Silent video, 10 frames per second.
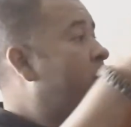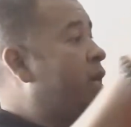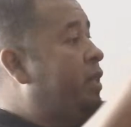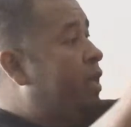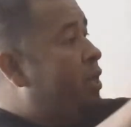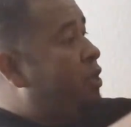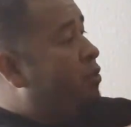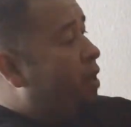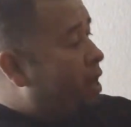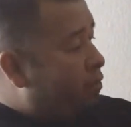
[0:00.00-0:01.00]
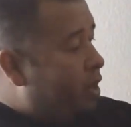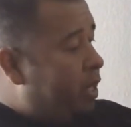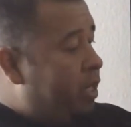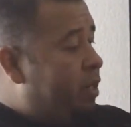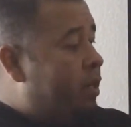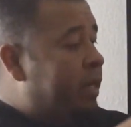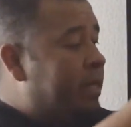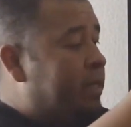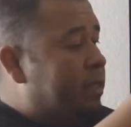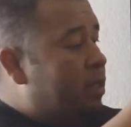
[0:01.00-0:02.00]
And then you have right here, I
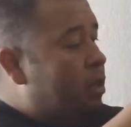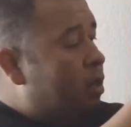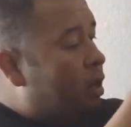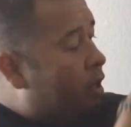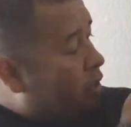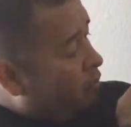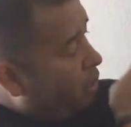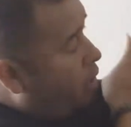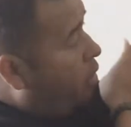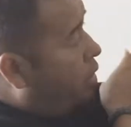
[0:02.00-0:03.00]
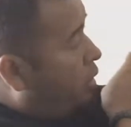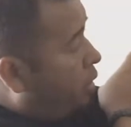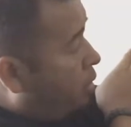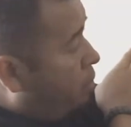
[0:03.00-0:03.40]
guess, all of their